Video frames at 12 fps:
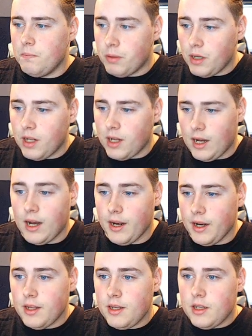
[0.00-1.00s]
Bulla
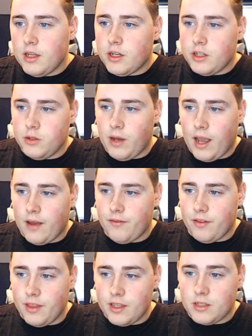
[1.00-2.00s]
on. You
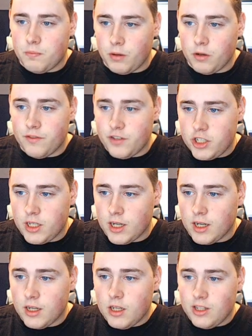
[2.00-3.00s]
have this blue
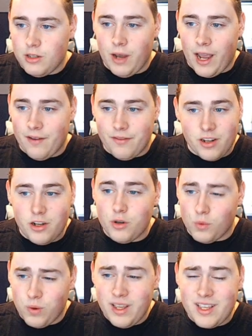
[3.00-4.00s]
Vegeta. You have the
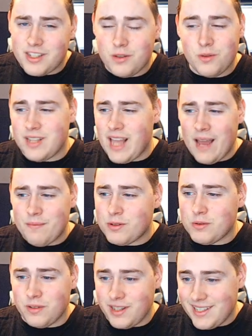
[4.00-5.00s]
new Whis, who's
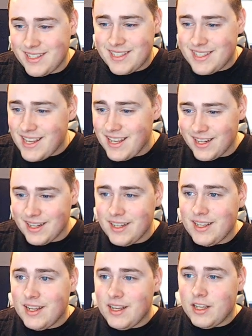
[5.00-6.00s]
absolutely insane.
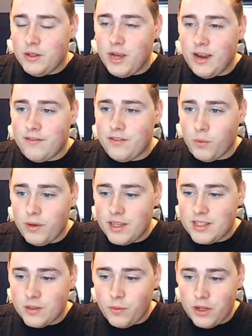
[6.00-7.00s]
You have the
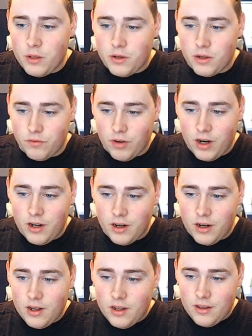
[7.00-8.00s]
Whis where you can
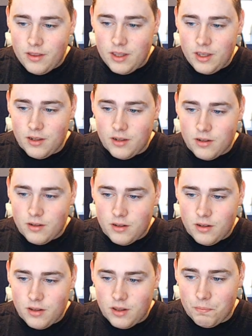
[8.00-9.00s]
run the
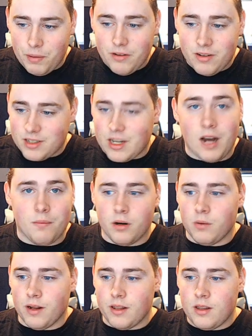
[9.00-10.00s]
the Beerus
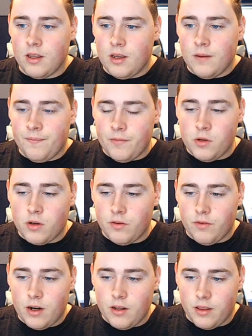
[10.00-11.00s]
combo with. You
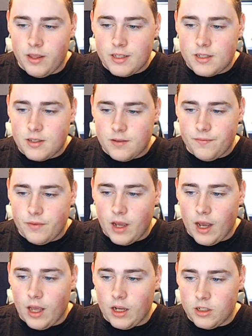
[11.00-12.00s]
can run this
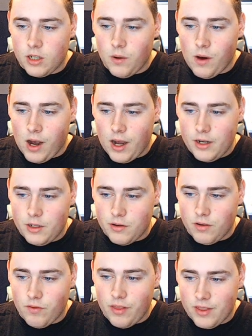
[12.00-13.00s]
Gohan, you
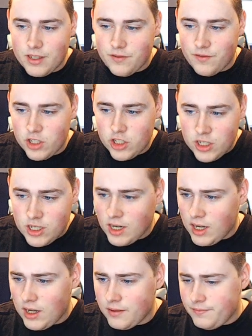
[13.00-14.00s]
can run this
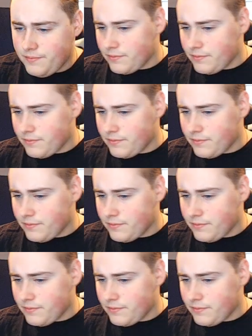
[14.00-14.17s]
Vegeta,